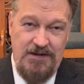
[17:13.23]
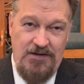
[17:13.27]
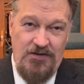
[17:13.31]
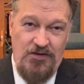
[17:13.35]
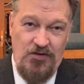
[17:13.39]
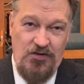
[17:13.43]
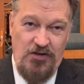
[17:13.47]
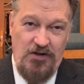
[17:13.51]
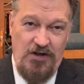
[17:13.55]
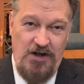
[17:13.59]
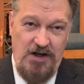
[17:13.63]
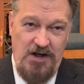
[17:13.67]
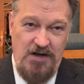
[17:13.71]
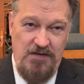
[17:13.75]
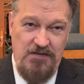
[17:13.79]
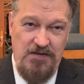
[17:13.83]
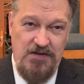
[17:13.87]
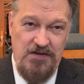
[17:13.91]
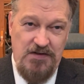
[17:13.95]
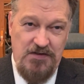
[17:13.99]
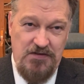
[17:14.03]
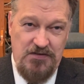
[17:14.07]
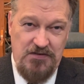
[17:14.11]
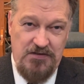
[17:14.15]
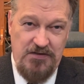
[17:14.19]
Serve
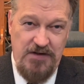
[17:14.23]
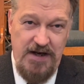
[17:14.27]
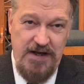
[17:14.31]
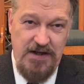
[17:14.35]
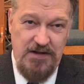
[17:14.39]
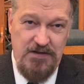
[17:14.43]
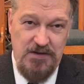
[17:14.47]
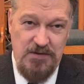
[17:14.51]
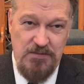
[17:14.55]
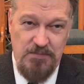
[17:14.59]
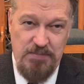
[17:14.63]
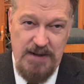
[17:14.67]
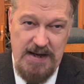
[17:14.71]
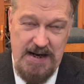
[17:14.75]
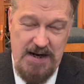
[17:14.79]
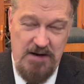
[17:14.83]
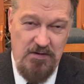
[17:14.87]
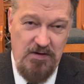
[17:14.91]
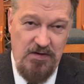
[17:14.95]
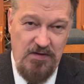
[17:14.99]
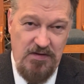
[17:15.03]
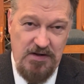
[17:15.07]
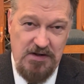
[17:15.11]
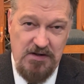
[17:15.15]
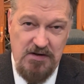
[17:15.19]
in the strength and
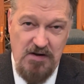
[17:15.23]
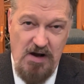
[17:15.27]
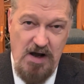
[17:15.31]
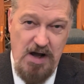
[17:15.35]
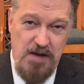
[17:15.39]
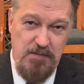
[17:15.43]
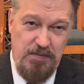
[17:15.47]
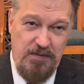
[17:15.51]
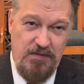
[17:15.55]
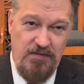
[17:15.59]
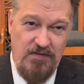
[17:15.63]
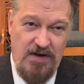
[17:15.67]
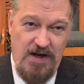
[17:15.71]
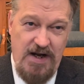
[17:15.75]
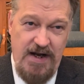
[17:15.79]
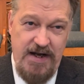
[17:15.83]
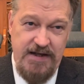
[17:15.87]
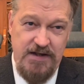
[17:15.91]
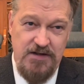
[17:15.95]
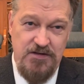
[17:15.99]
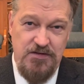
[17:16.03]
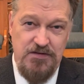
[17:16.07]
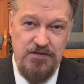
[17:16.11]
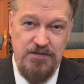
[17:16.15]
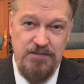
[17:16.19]
power that God
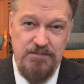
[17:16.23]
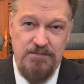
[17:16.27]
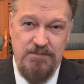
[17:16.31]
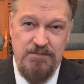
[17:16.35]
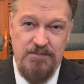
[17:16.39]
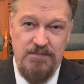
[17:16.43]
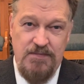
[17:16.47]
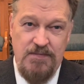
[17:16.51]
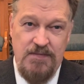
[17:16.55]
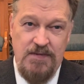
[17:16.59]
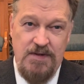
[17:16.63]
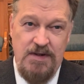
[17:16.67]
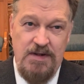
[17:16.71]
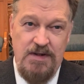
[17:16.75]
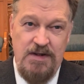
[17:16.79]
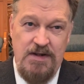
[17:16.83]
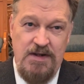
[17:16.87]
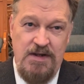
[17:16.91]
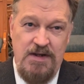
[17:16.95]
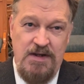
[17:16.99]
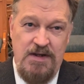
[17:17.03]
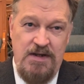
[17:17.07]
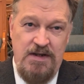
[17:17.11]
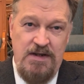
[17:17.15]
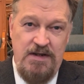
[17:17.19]
provides.
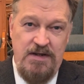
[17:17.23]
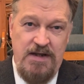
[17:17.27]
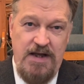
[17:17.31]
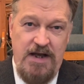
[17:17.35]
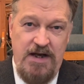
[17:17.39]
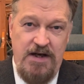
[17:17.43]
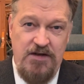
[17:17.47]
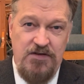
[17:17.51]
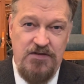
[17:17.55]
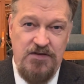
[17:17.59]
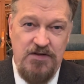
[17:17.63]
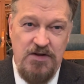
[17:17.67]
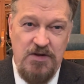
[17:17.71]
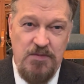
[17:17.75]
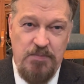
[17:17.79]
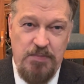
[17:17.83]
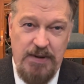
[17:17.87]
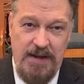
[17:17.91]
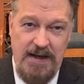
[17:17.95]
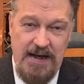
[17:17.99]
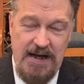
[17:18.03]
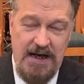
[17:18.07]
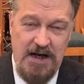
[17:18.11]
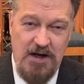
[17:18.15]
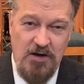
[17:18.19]
That is in the
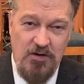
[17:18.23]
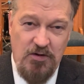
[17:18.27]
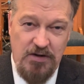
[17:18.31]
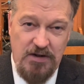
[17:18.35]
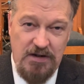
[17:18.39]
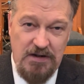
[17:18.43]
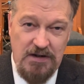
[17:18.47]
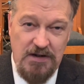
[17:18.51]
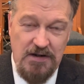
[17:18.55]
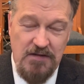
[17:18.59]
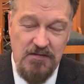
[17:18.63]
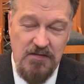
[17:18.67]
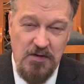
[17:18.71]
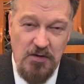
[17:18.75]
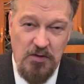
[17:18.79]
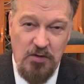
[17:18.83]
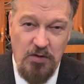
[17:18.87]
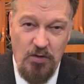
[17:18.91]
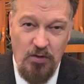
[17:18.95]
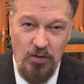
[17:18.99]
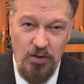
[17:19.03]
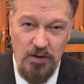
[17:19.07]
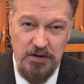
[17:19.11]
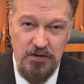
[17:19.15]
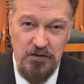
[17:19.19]
power of the
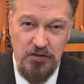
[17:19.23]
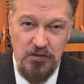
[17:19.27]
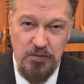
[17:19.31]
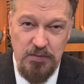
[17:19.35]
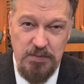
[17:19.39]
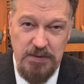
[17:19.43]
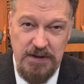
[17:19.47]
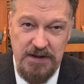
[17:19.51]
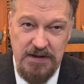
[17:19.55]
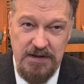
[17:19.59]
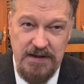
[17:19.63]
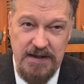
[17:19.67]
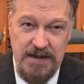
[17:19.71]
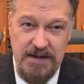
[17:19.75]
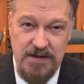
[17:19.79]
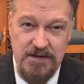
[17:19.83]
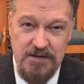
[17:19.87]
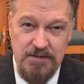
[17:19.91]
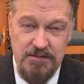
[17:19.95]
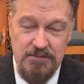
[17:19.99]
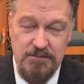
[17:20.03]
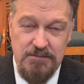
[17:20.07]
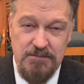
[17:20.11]
Holy Spirit.